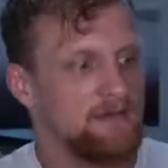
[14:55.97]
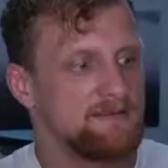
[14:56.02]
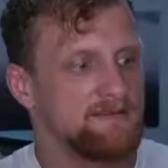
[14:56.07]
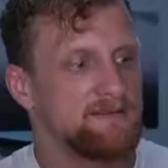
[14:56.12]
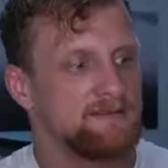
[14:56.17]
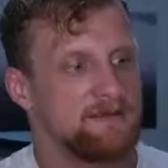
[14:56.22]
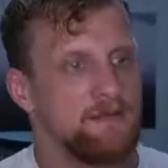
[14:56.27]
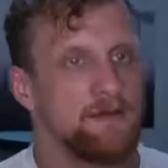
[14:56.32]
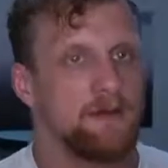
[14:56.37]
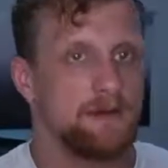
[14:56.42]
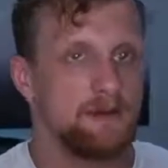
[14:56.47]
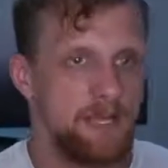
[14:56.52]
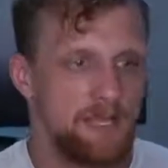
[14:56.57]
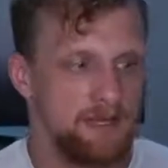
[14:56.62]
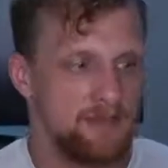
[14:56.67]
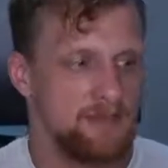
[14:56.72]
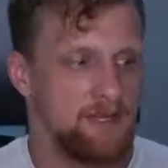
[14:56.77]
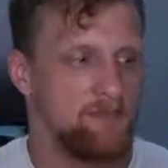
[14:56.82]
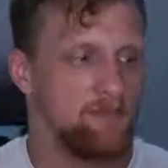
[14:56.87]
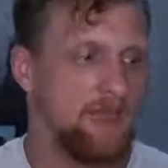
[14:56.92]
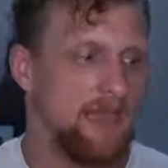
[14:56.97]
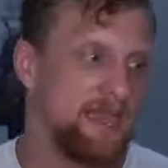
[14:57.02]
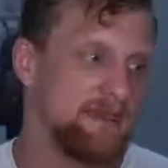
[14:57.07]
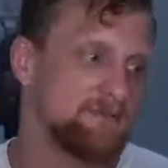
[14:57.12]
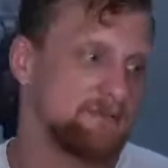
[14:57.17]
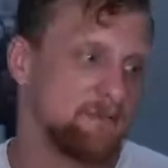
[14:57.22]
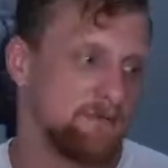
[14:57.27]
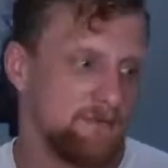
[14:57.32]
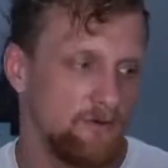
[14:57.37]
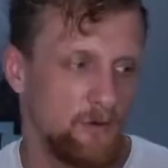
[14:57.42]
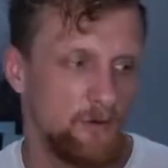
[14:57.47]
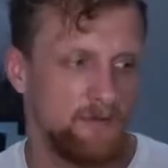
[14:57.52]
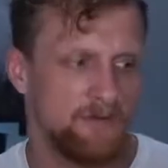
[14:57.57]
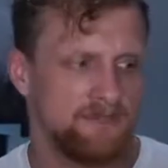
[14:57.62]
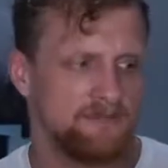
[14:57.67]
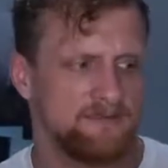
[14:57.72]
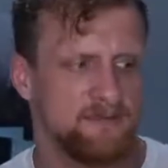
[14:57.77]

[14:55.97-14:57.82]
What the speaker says: still get the max performance.